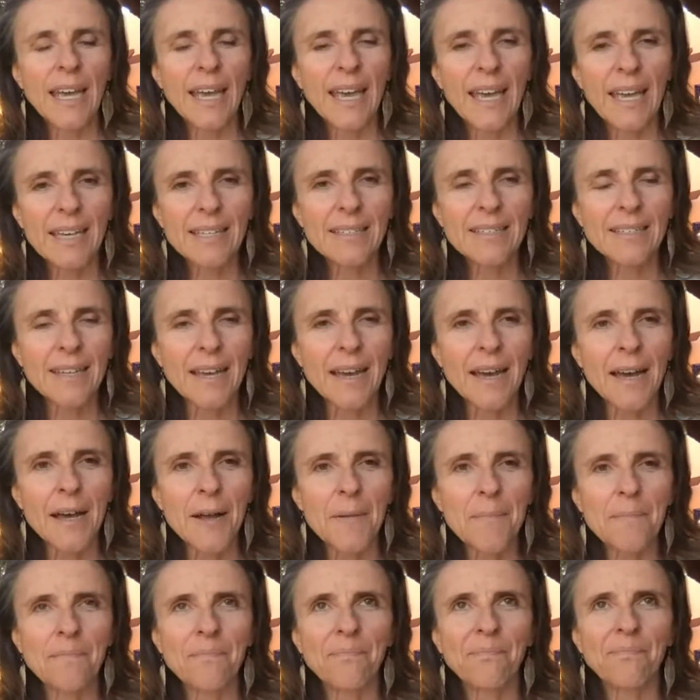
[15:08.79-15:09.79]
And
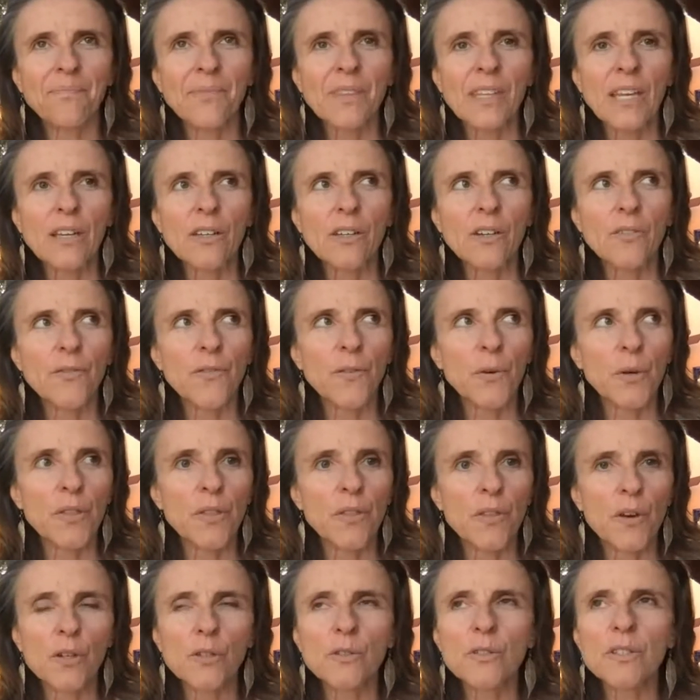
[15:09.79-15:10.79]
for
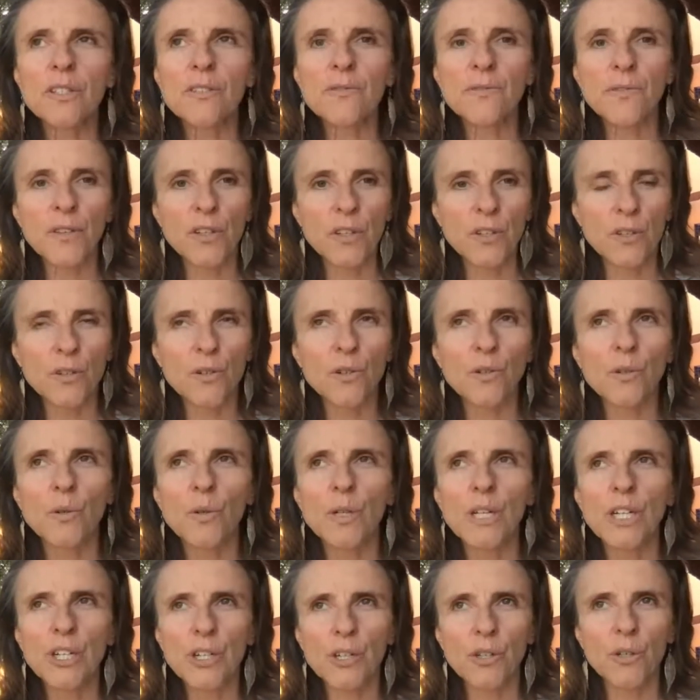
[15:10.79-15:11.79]
those of
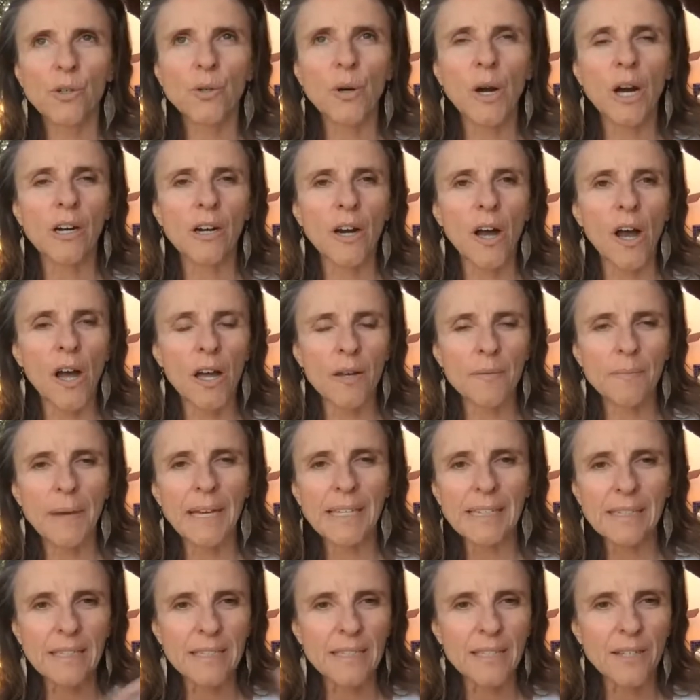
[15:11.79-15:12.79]
you who are on my
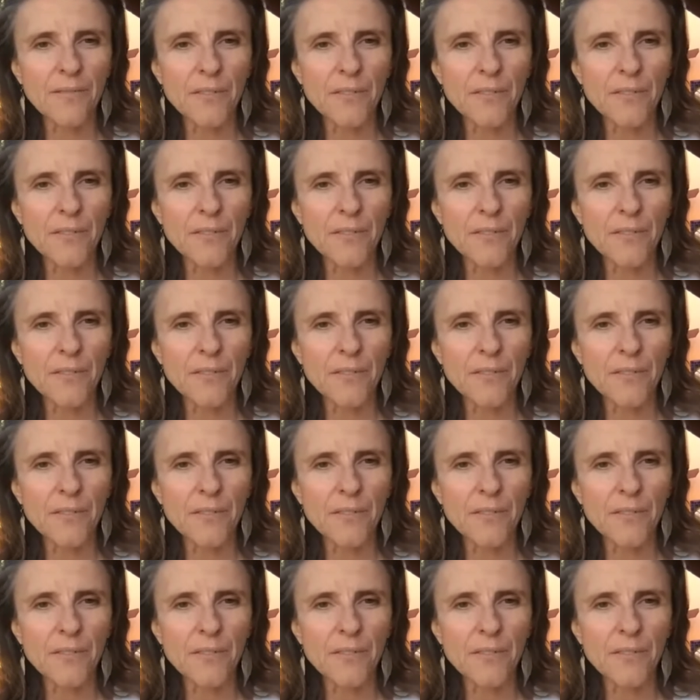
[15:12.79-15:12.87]
list,